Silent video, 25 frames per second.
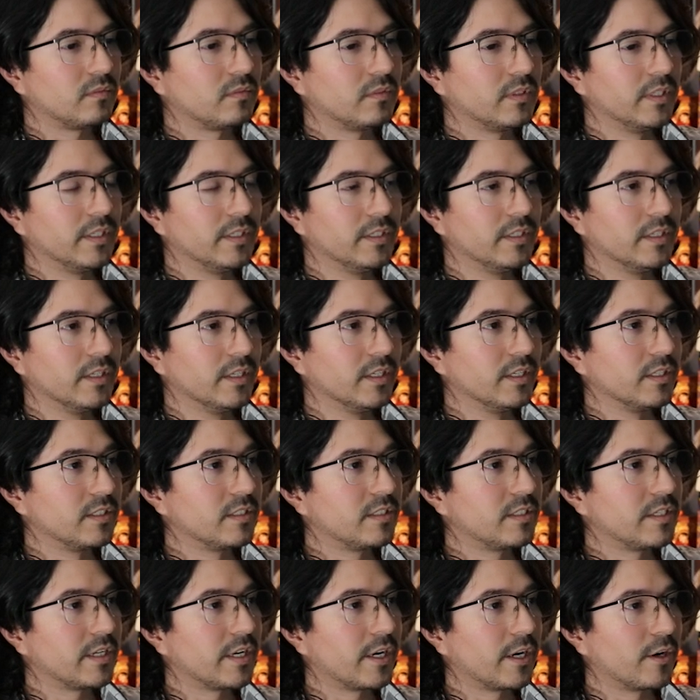And a
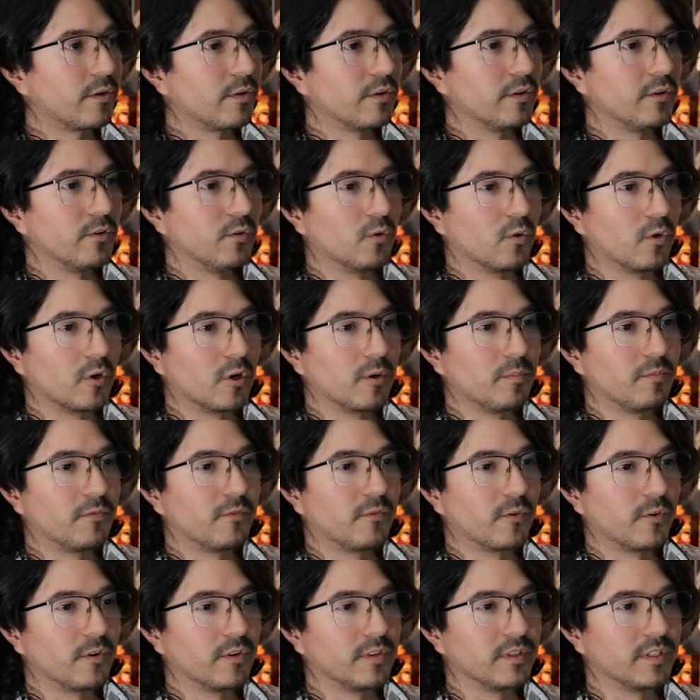Tera Orb
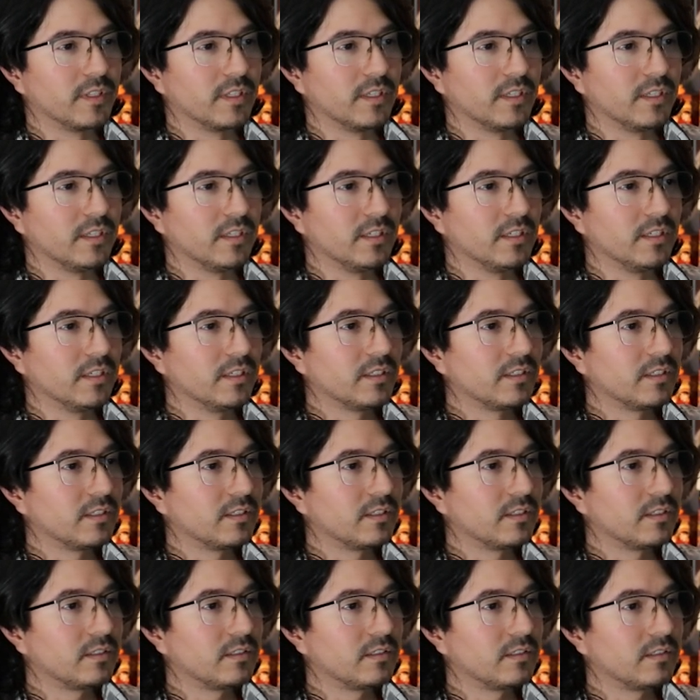for the
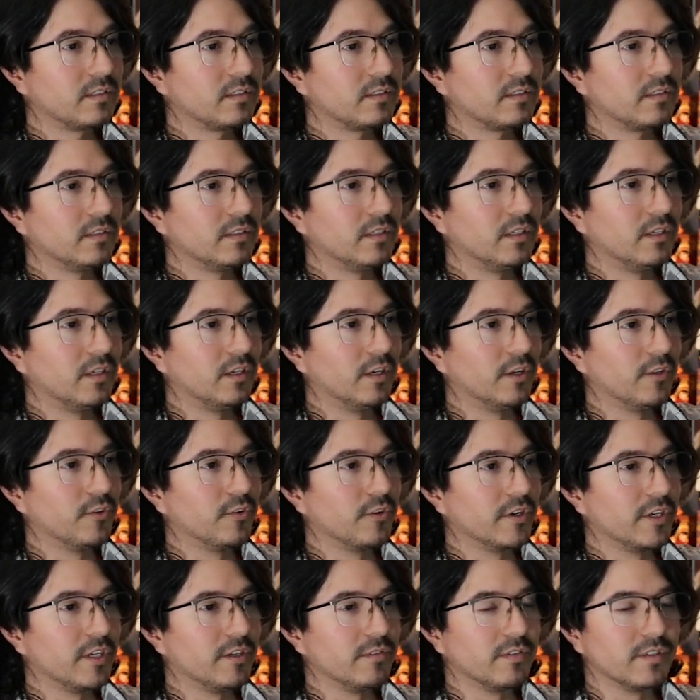other
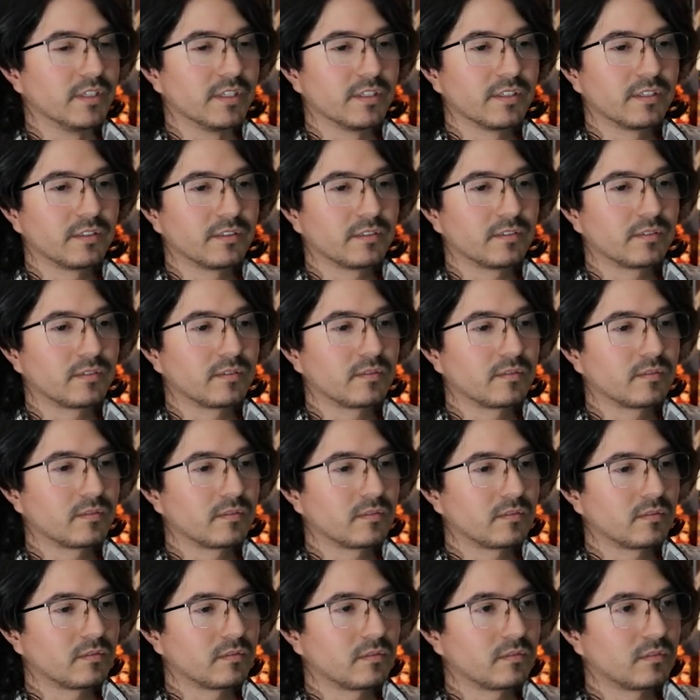Eevee.
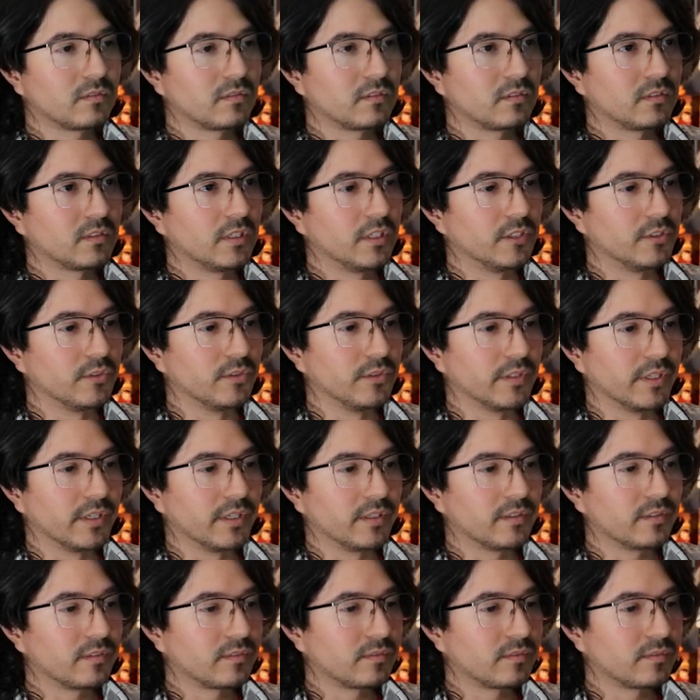I'll do that.